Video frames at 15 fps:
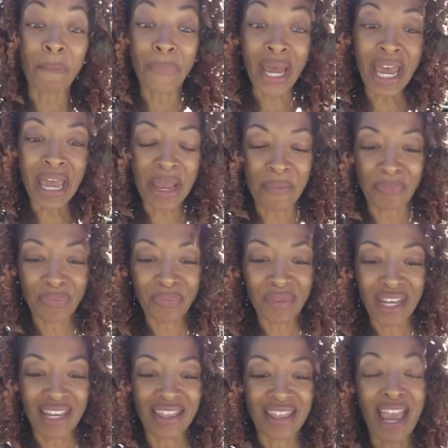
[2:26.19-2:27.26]
But
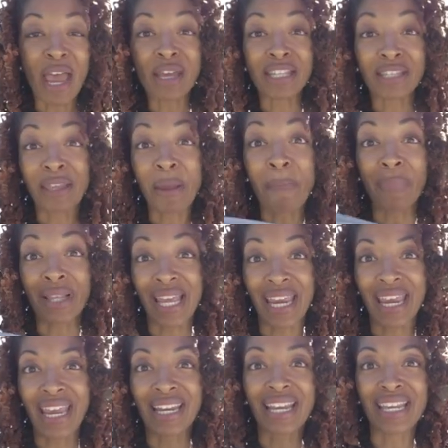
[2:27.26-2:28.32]
that's the
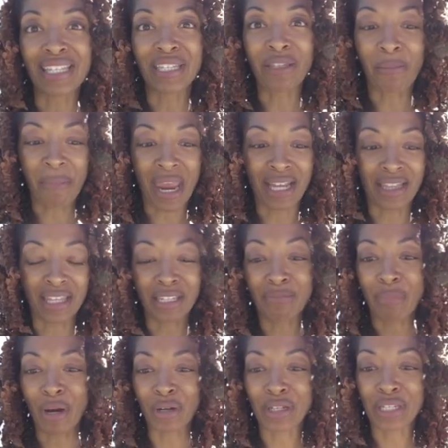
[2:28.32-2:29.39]
plan is to make this
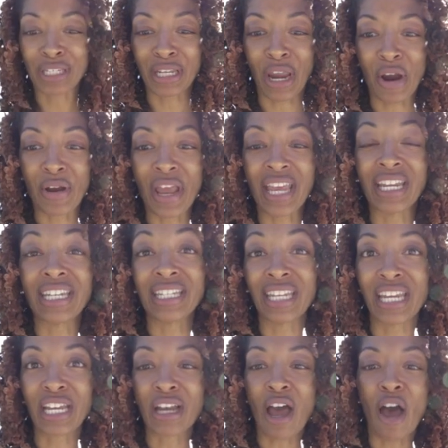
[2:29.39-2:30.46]
a skirt, and it
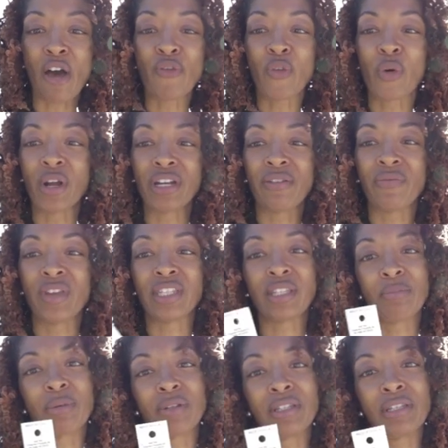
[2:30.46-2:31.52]
did call for an
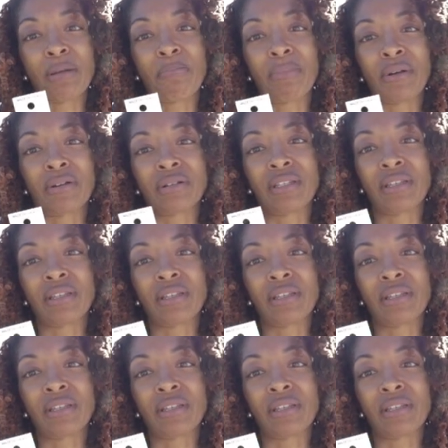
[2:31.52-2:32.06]
invisible zipper.